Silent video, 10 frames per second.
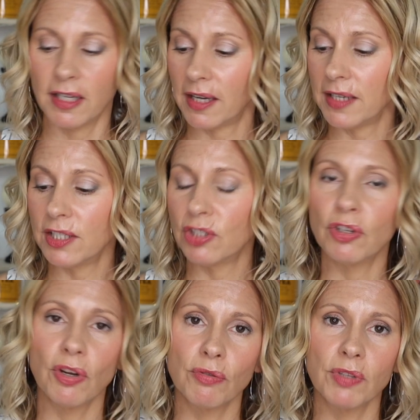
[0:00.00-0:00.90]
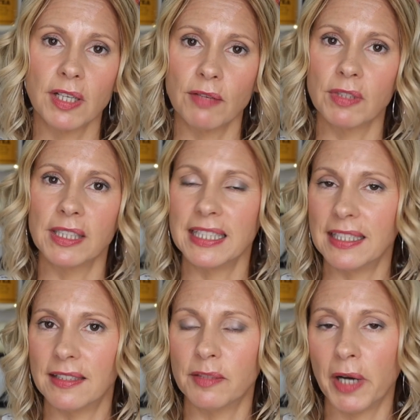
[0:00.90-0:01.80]
And I didn't know that I really
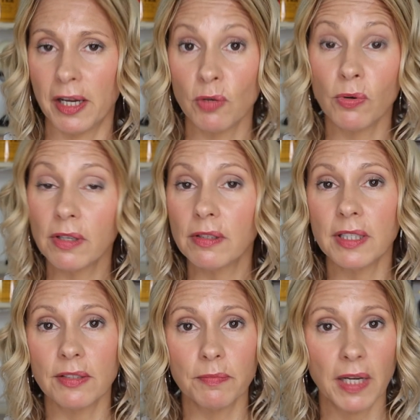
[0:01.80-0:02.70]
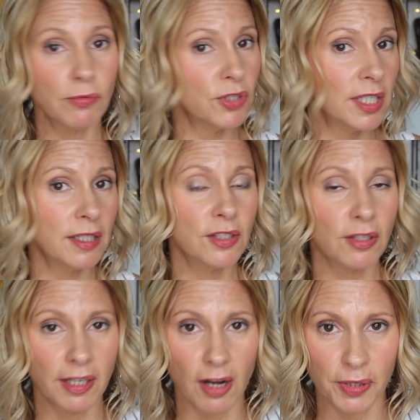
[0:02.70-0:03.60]
needed a body oil in my routine until
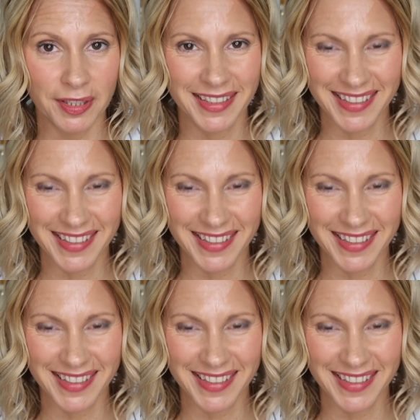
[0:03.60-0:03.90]
I got one.